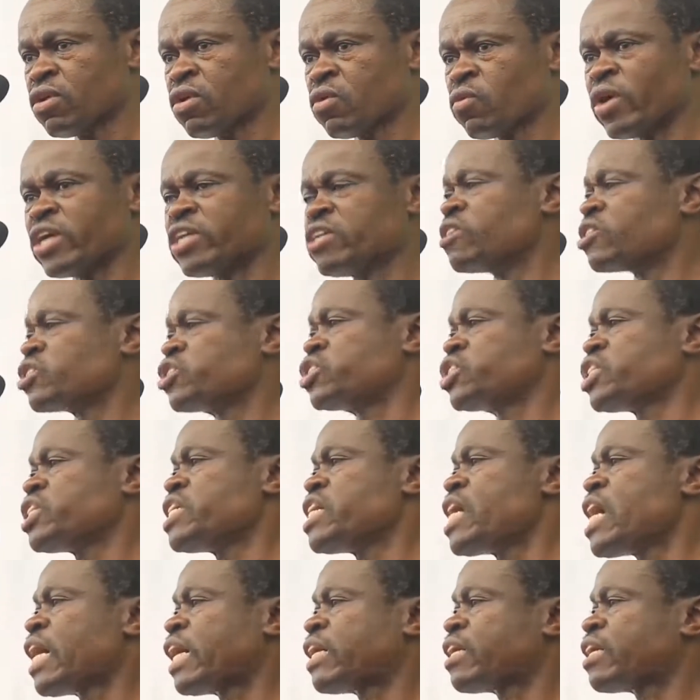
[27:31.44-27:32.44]
When you
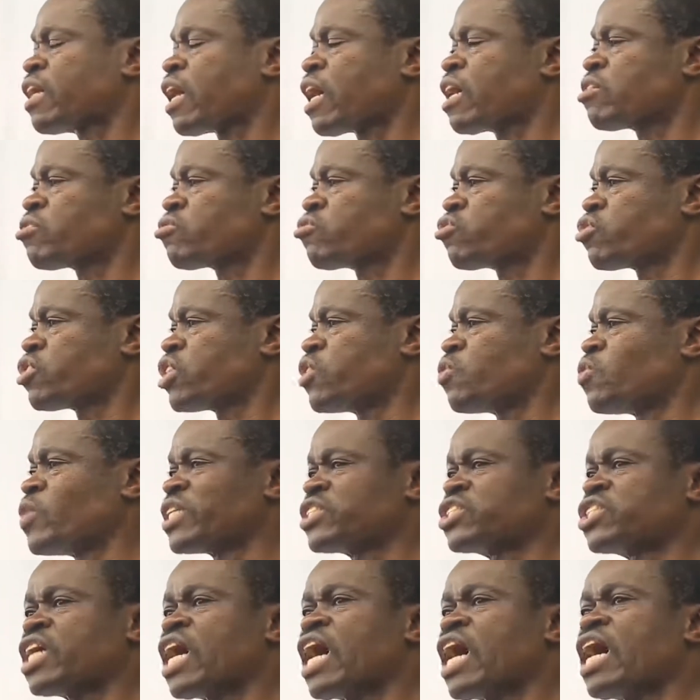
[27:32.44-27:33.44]
see a country
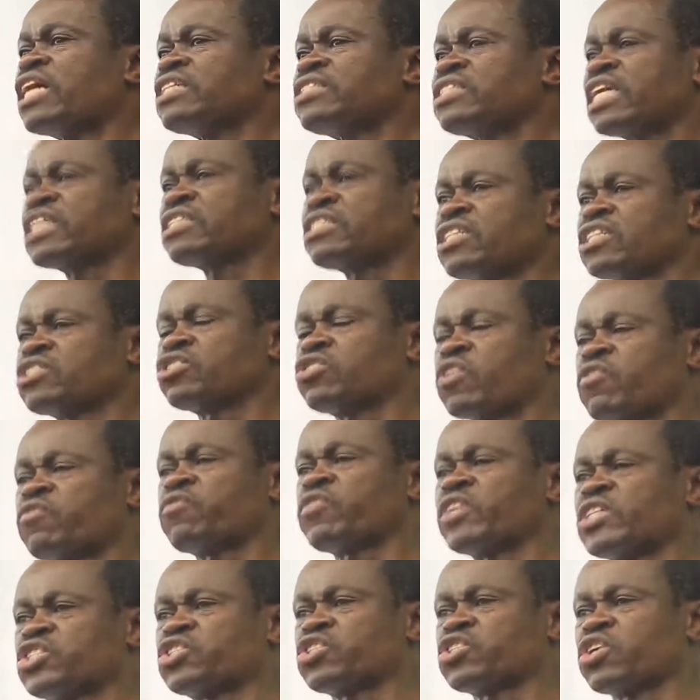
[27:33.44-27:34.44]
which has as its
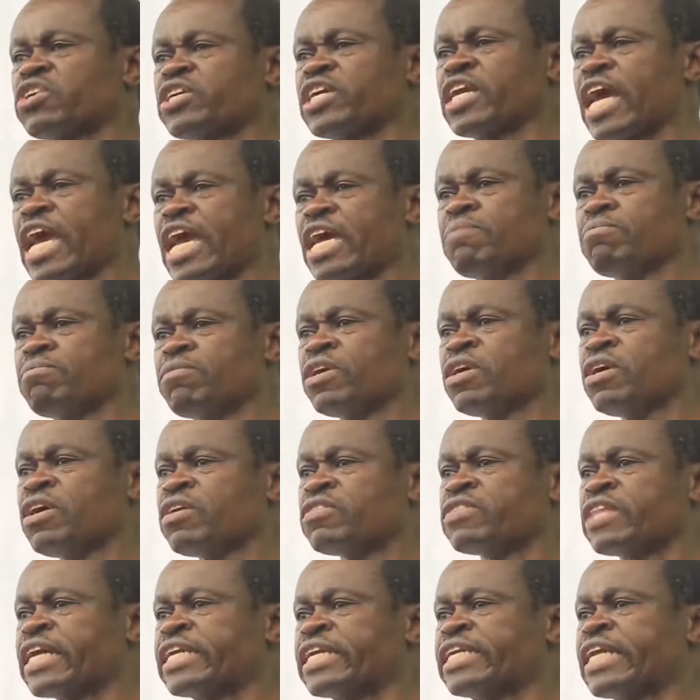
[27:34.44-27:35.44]
official name
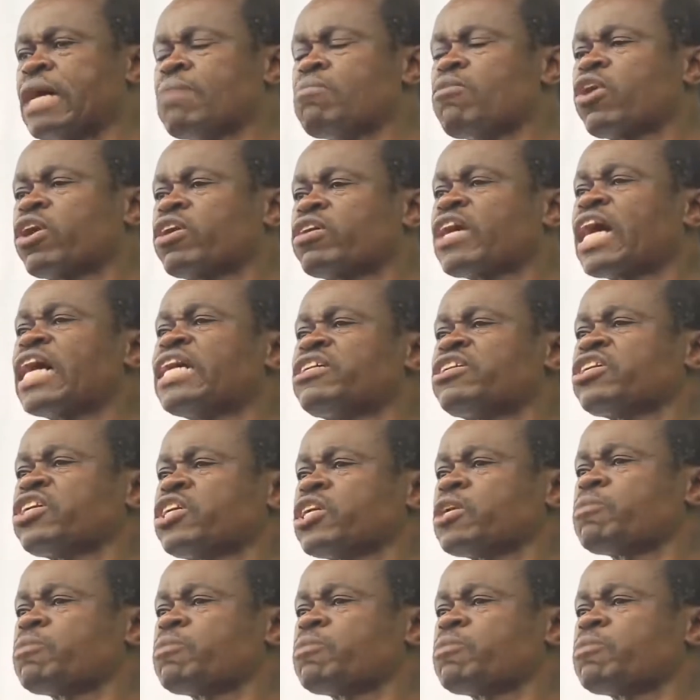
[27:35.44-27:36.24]
the Democratic